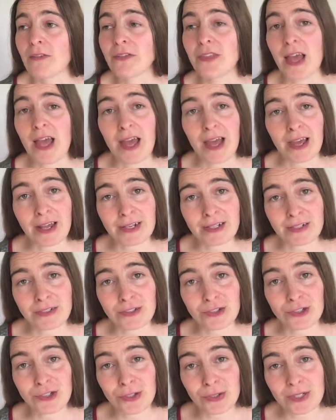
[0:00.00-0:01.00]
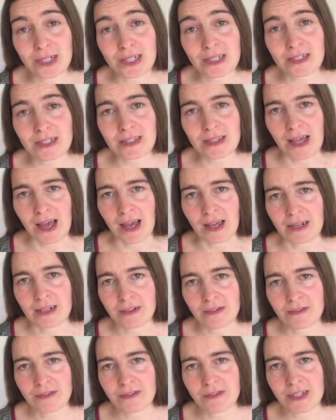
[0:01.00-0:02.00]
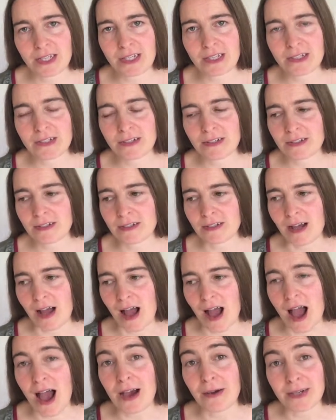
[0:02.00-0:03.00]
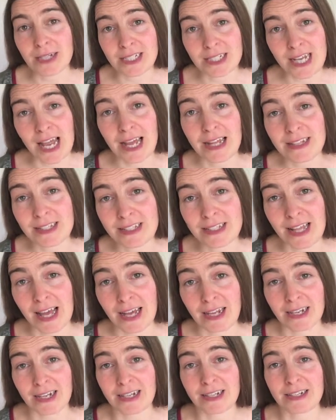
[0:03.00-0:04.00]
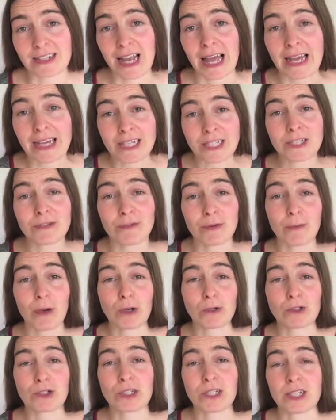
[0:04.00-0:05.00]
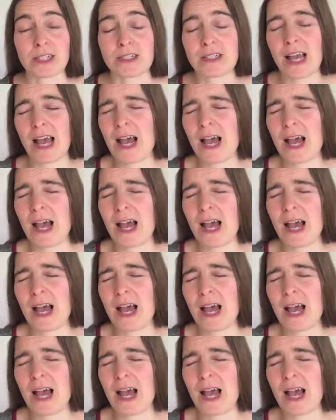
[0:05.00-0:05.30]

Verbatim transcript: then tune into that. Feel how intense that negative emotion is.